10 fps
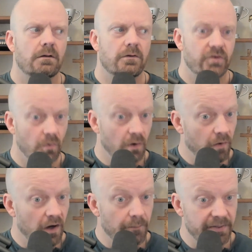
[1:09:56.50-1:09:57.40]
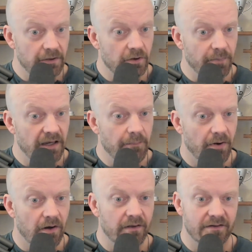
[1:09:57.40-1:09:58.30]
So you want to rob Peter to pay
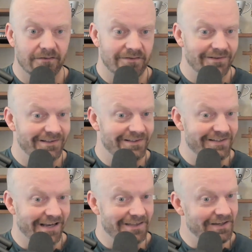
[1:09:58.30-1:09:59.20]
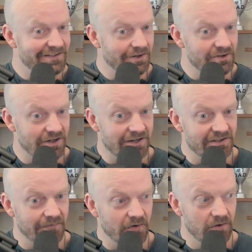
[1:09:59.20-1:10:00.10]
Paul and take things that are
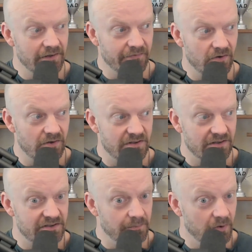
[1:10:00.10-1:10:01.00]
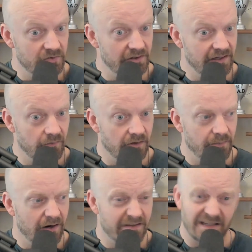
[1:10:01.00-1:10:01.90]
toxic for your liver to supposedly get rid of
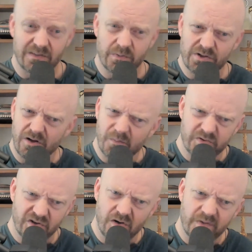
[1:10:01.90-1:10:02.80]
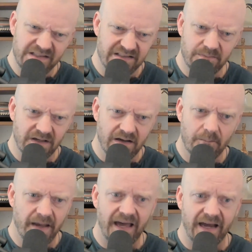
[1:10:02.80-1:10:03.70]
parasites, which almost always seem to
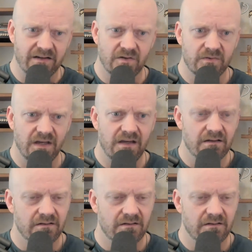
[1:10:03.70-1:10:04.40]
come back, don't they?